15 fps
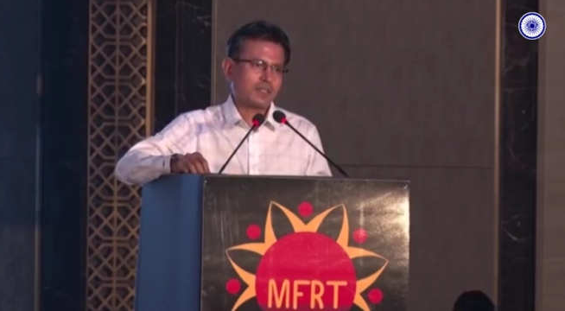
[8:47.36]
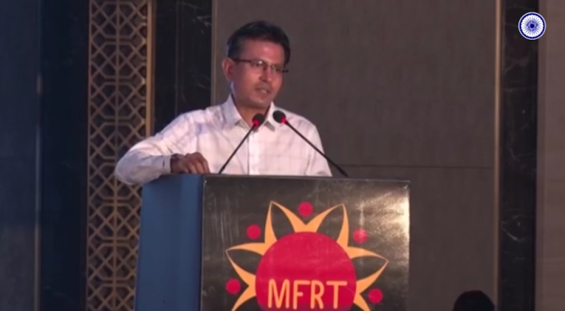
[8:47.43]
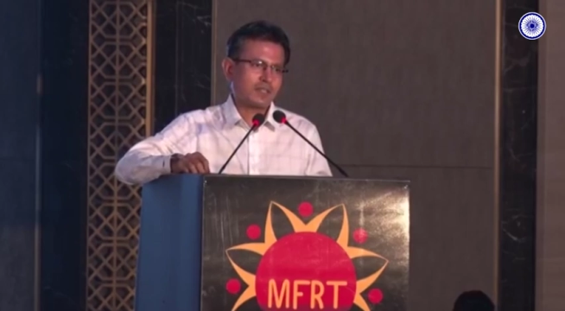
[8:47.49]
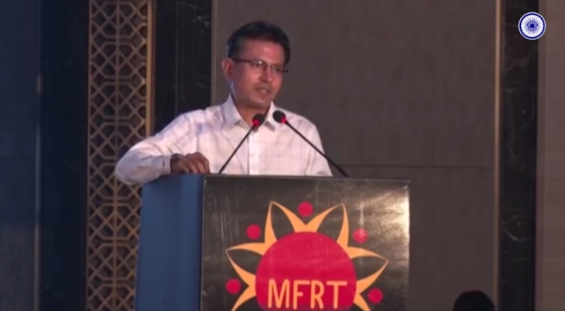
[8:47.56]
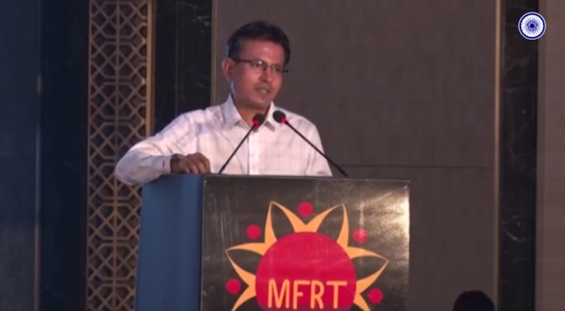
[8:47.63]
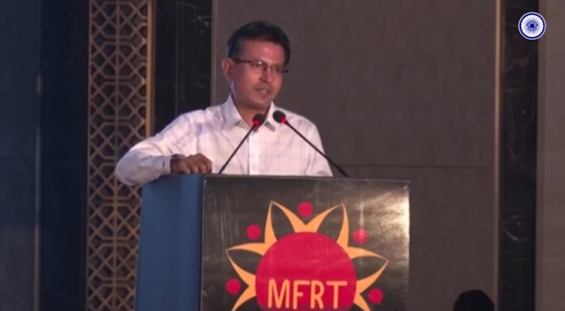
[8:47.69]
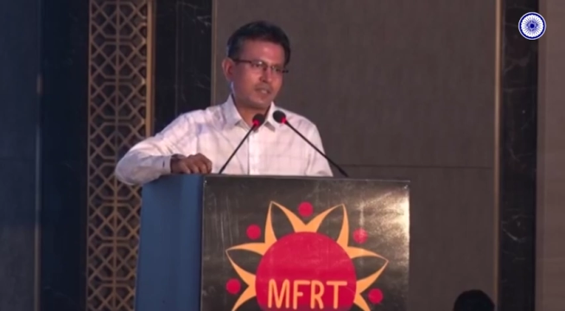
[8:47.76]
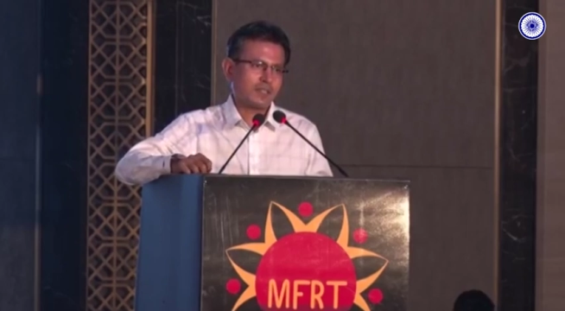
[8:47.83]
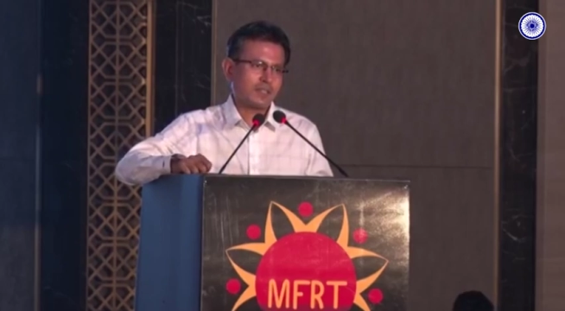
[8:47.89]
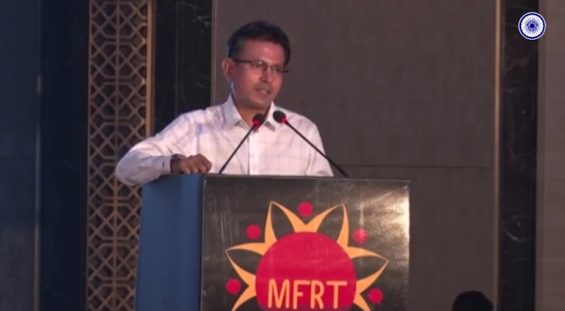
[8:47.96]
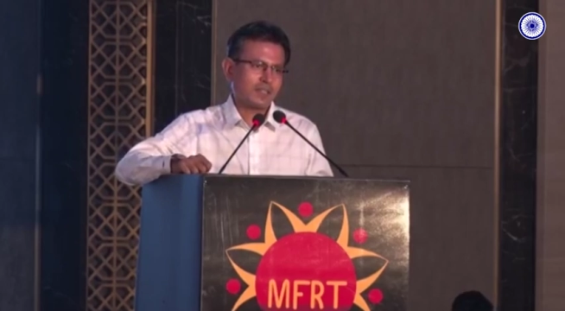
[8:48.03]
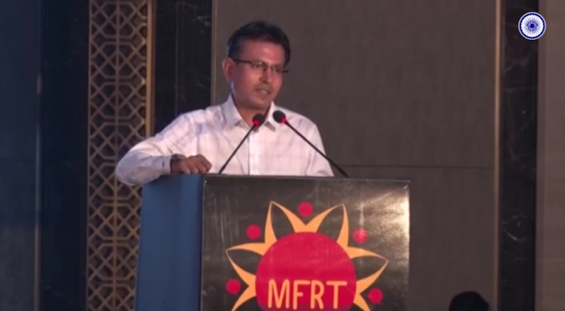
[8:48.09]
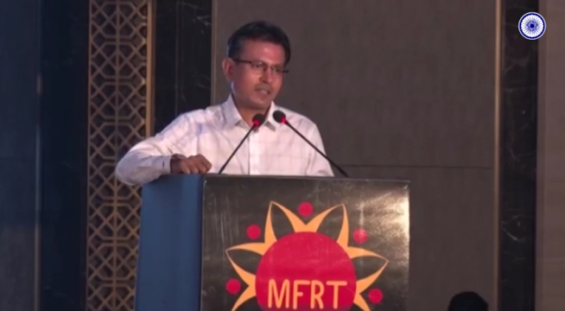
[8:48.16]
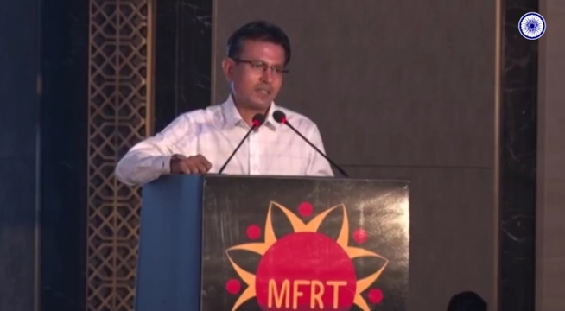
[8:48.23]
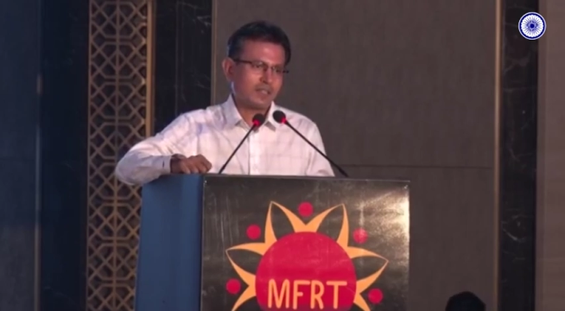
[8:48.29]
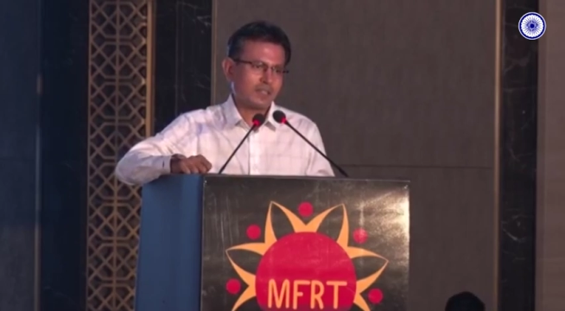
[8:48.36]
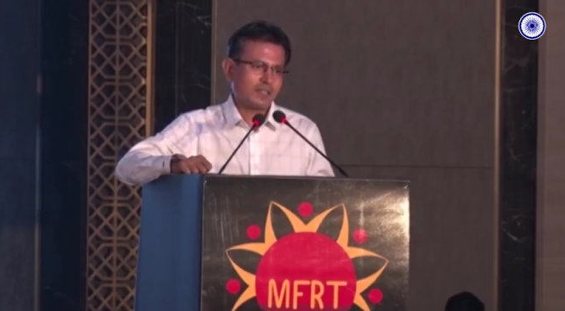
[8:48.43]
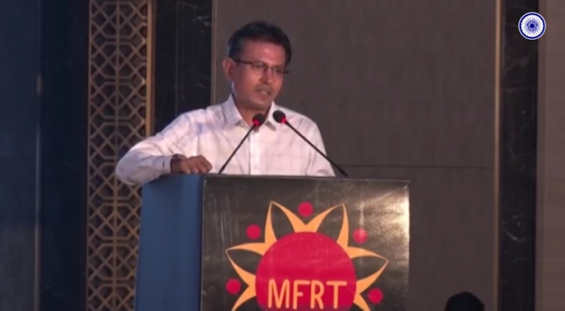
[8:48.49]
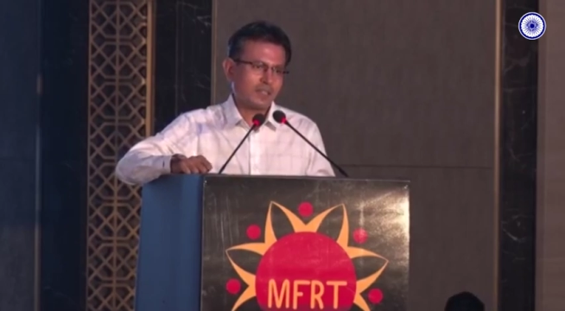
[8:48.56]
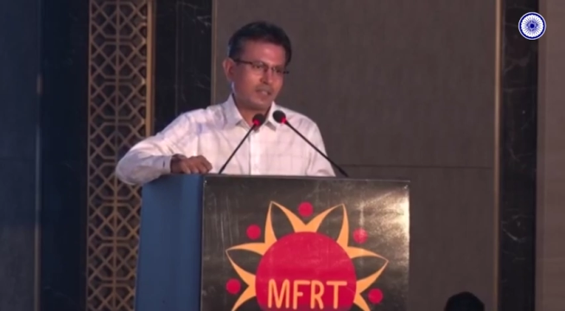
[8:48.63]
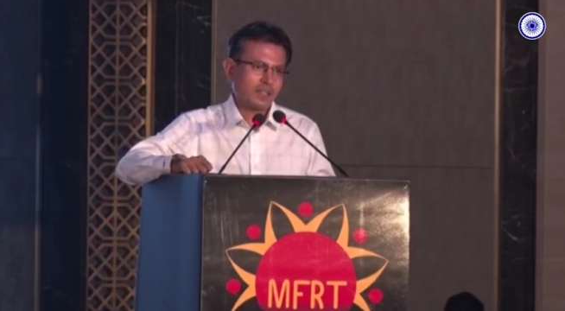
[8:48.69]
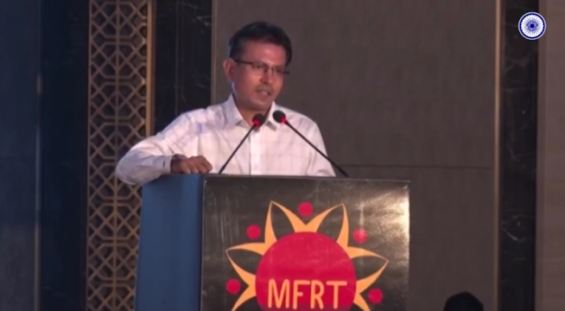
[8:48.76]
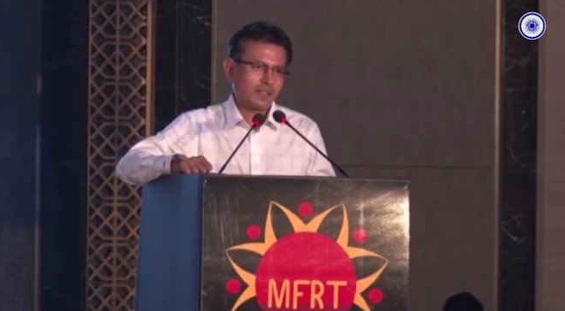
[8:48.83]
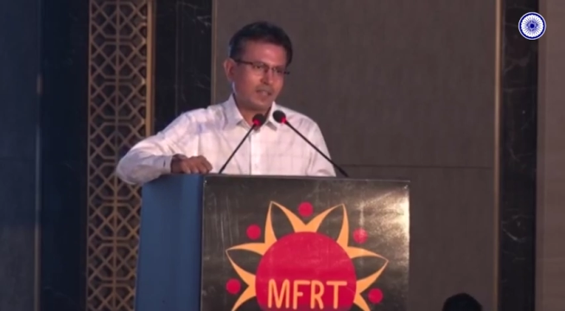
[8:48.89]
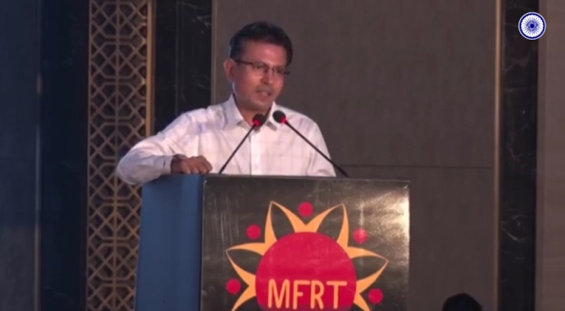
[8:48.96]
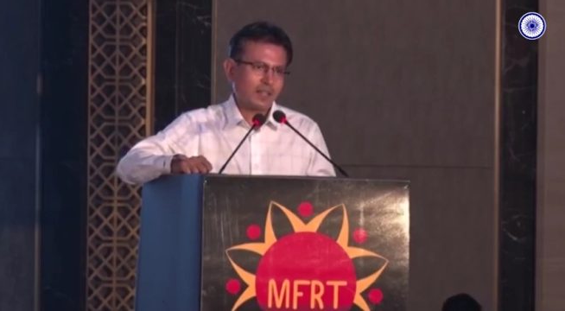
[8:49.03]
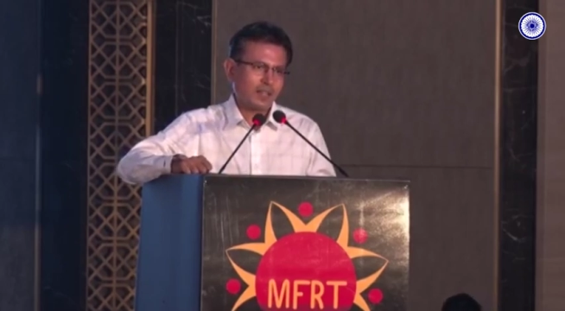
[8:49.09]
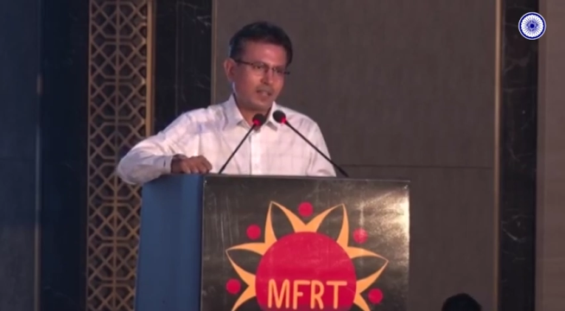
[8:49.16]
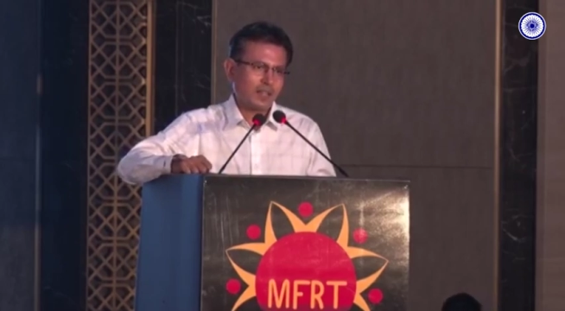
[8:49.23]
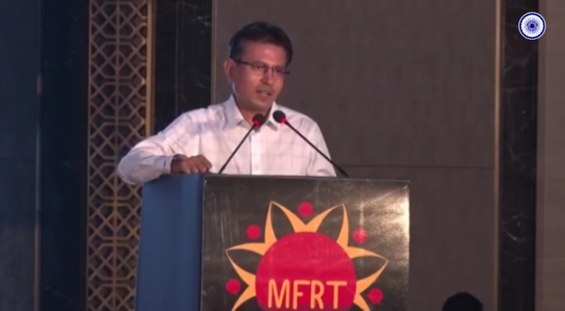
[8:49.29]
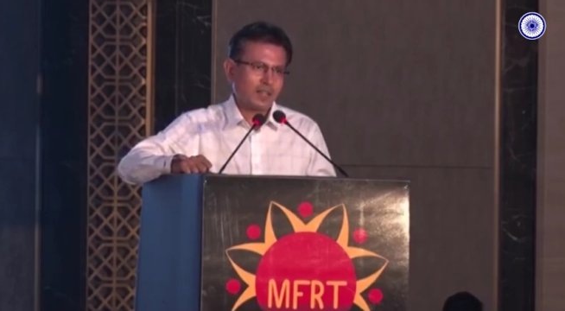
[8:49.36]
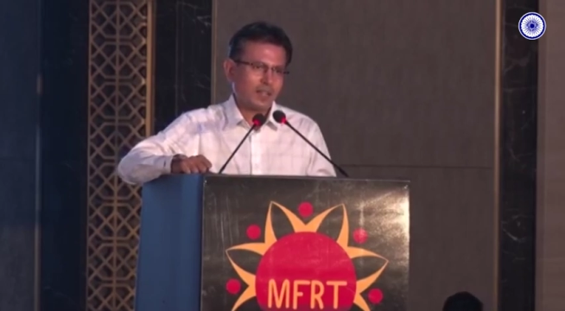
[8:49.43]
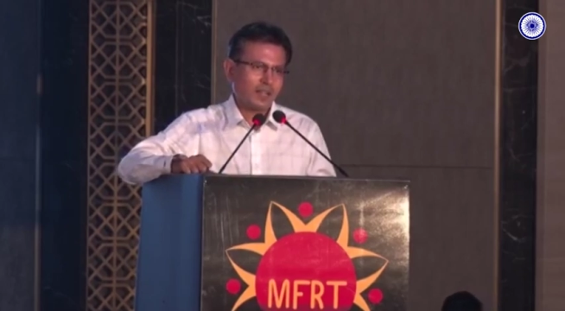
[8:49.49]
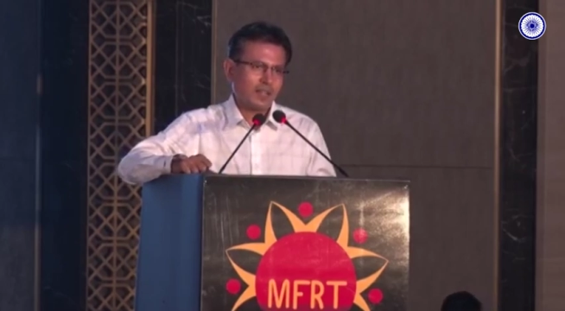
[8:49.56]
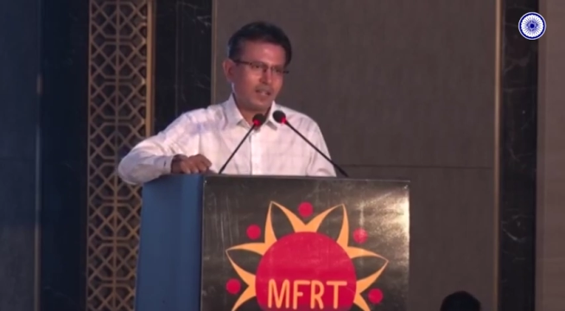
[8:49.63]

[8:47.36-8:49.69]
No one is speaking in this clip.